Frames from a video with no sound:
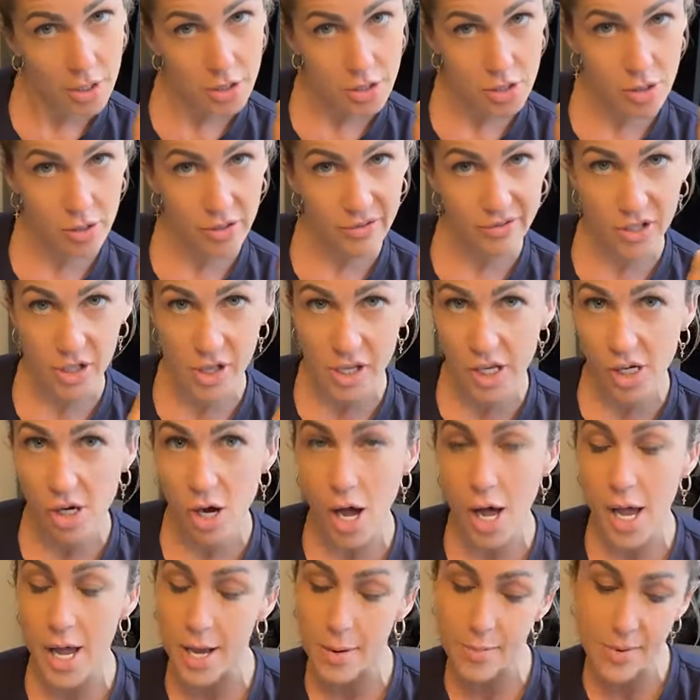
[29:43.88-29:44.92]
So if you think
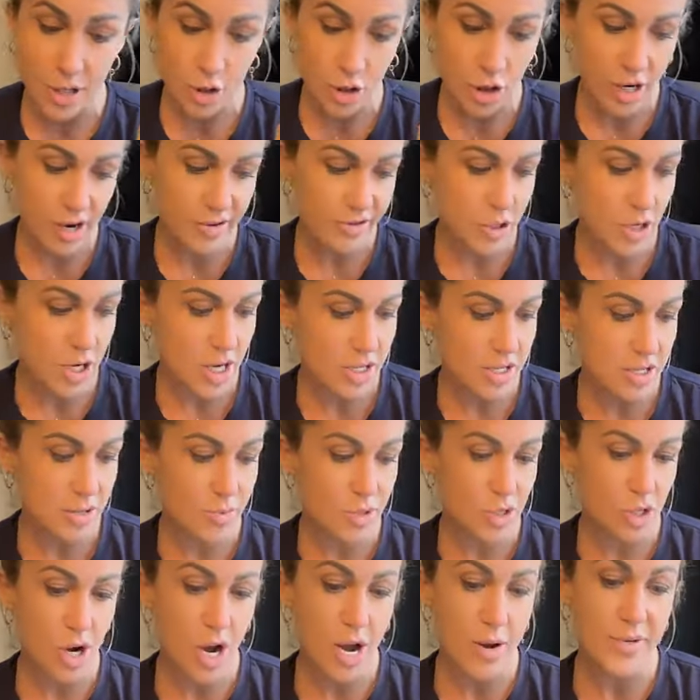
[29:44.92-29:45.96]
I emailed you after you
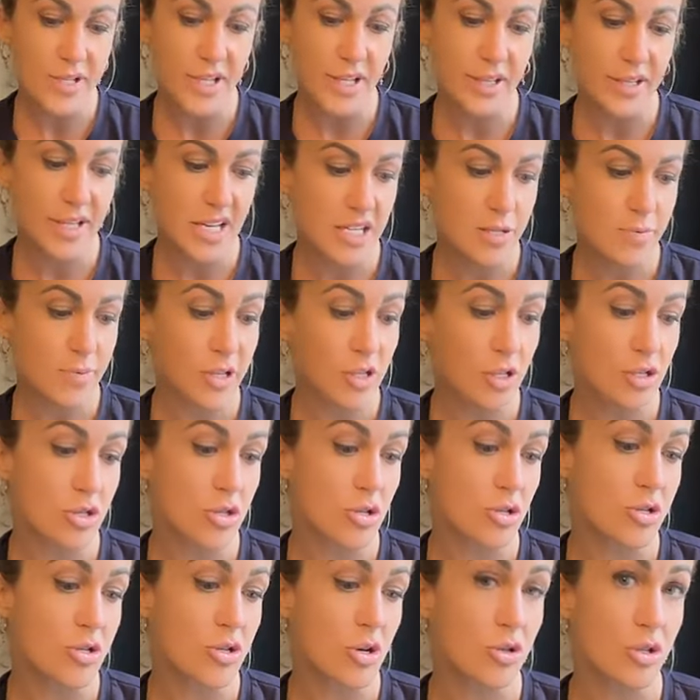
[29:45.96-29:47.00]
unsubscribed, that's because
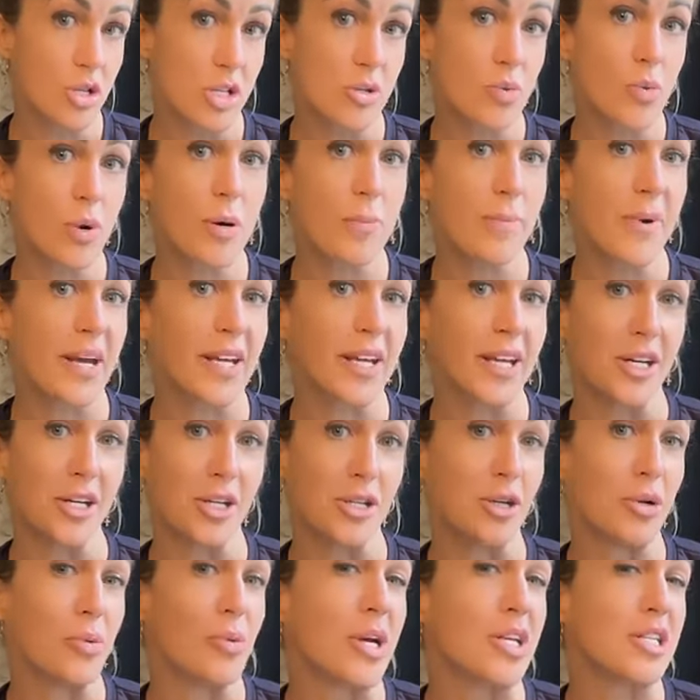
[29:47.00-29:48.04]
your soul just wanted back in
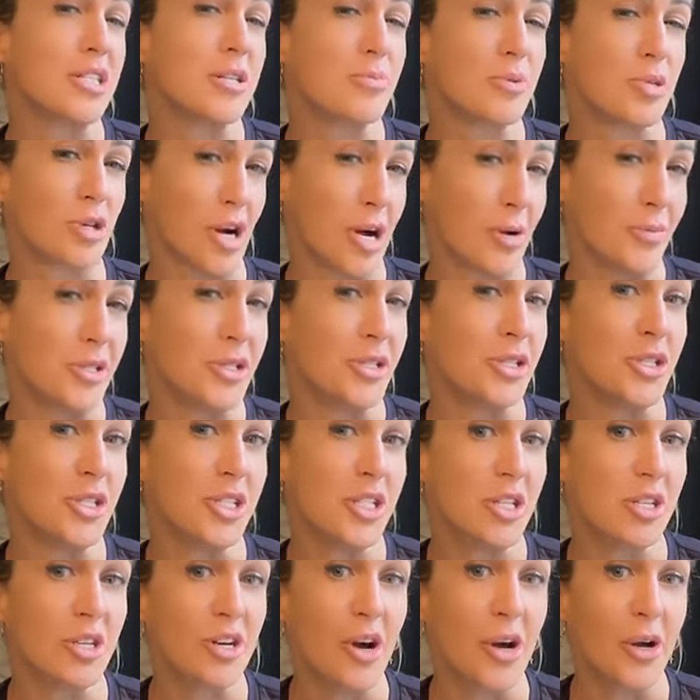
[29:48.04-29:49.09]
and you resubscribed and you
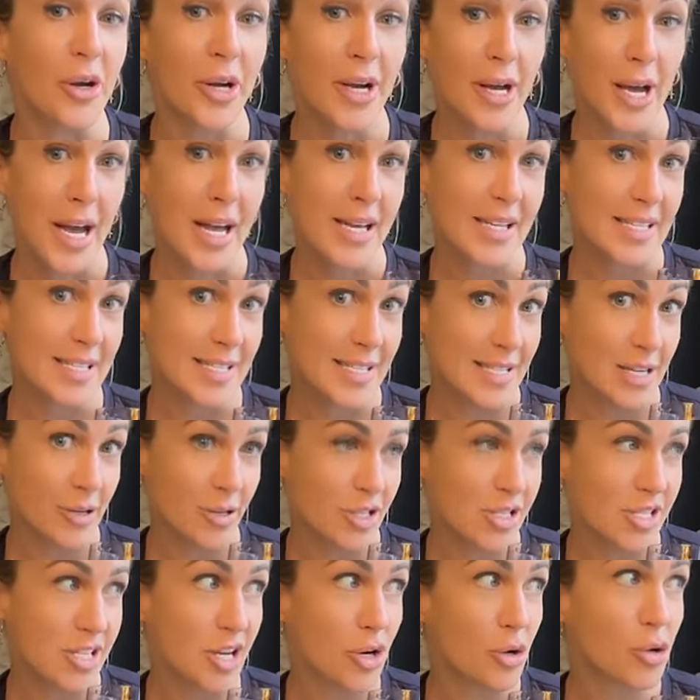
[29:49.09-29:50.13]
didn't know.
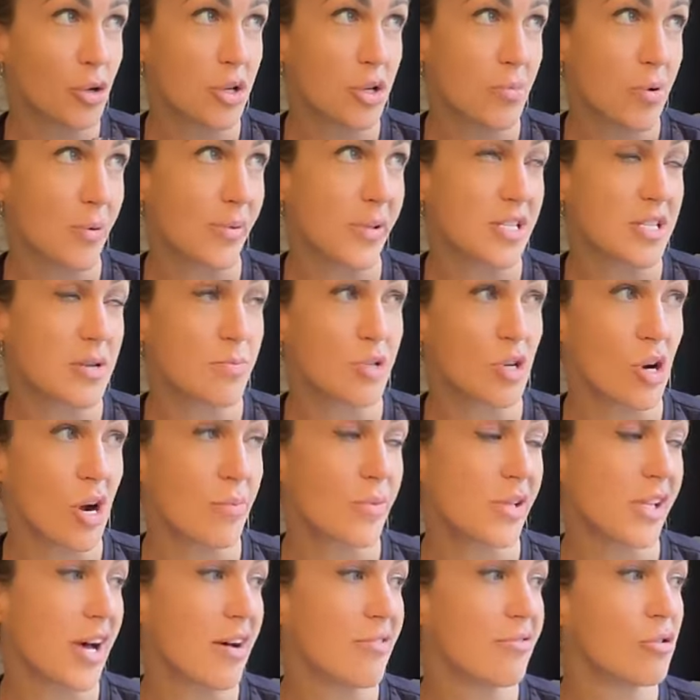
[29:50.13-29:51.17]
Seriously. Or you probably
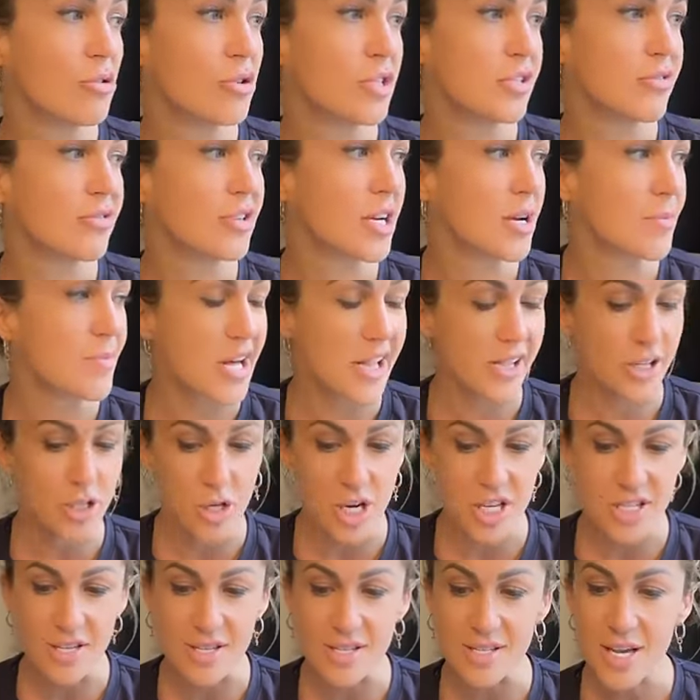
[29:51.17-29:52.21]
subscribed to like 4 different email
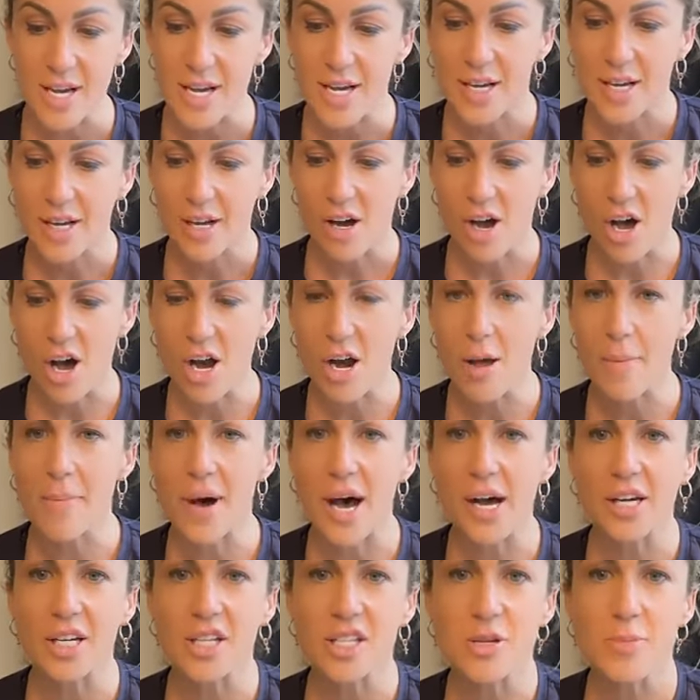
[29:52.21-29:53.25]
addresses. I don't
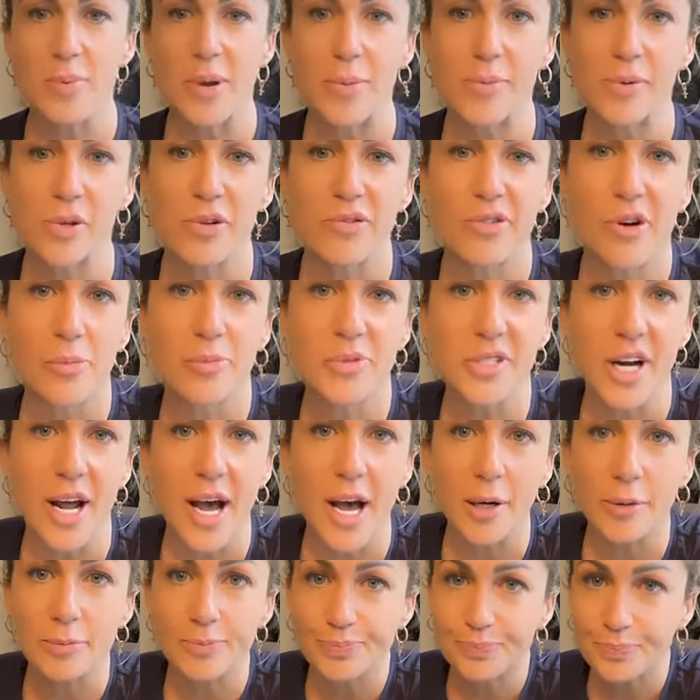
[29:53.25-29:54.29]
market to people who've opted
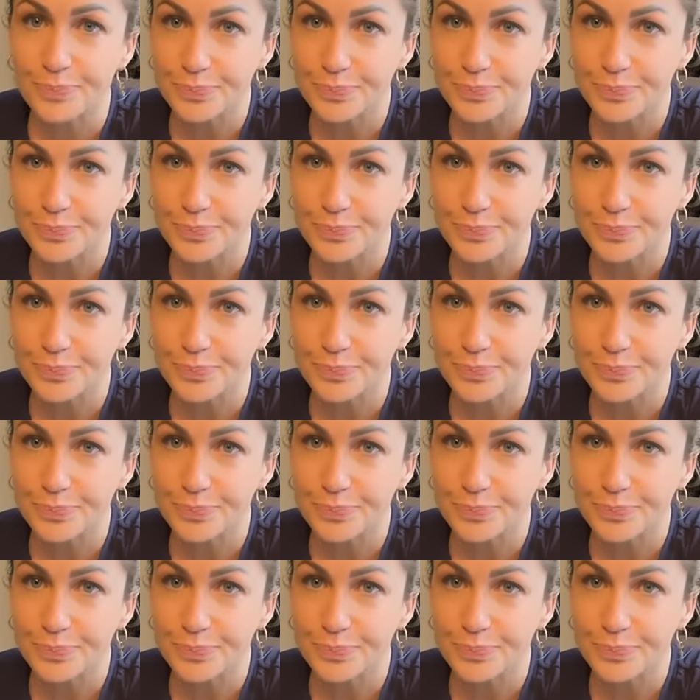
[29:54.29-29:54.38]
out.